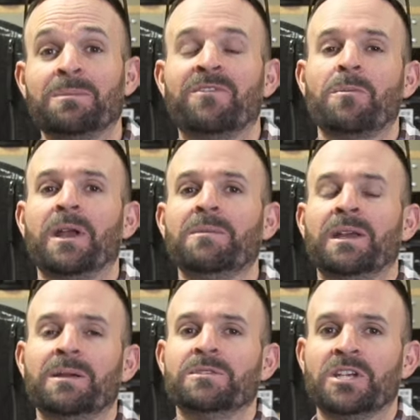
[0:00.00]
up everybody? My
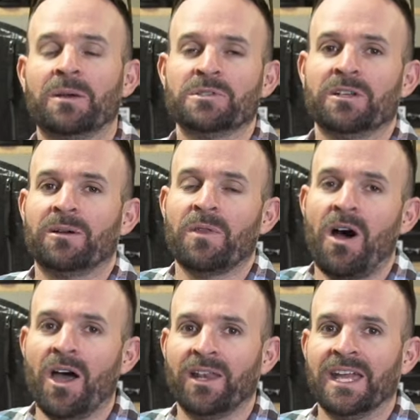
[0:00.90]
name is Jacob Schiller. I'm the
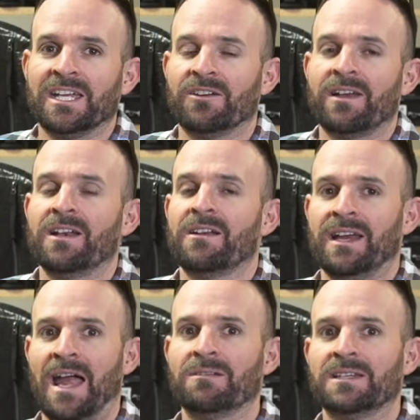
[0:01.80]
online gear editor
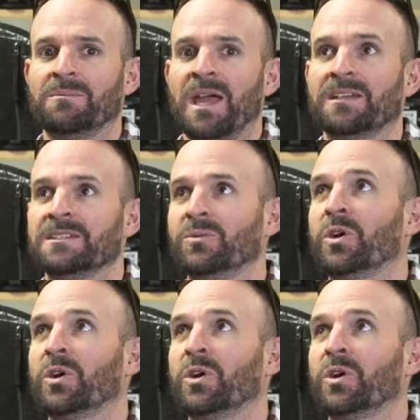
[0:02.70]
at Outside Magazine.